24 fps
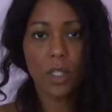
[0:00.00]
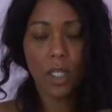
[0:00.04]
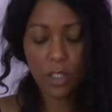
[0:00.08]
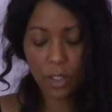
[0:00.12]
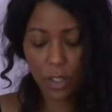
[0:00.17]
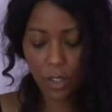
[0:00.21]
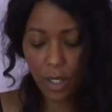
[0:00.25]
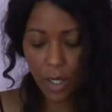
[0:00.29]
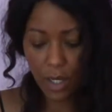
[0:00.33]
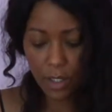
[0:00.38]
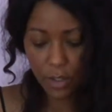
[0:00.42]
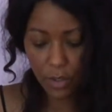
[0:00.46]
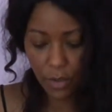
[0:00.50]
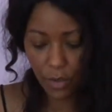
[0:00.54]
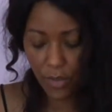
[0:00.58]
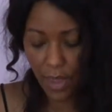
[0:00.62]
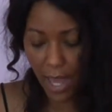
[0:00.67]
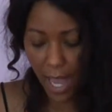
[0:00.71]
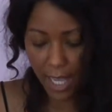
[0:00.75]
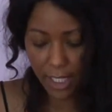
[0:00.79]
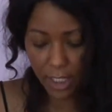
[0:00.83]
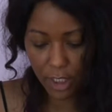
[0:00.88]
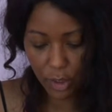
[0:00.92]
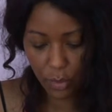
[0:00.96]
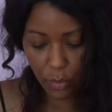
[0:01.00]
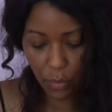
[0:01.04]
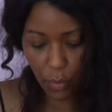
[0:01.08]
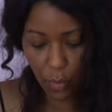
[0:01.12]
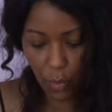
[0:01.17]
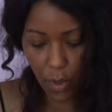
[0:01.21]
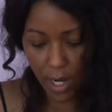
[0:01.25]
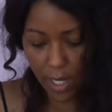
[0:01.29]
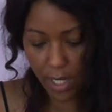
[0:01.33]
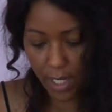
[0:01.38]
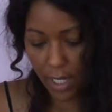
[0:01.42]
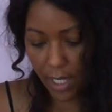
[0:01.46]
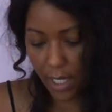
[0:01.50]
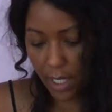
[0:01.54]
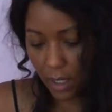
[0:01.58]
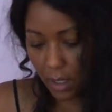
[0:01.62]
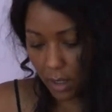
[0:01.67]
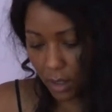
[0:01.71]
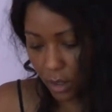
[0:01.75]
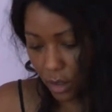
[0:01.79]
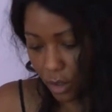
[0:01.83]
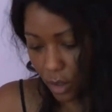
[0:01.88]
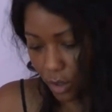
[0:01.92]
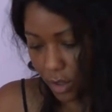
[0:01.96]
So yeah, so that's what
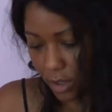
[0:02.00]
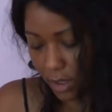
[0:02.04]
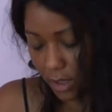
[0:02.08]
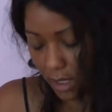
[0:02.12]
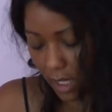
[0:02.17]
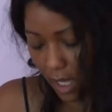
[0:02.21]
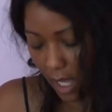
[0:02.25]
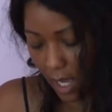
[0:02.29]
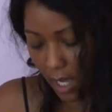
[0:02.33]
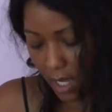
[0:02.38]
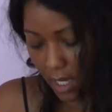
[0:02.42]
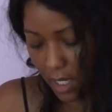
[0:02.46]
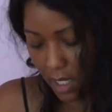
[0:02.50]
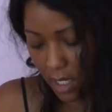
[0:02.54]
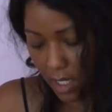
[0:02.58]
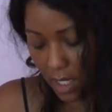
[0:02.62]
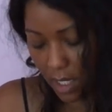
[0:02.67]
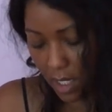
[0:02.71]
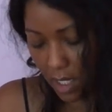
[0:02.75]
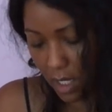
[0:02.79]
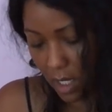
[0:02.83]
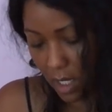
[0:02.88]
it looks like.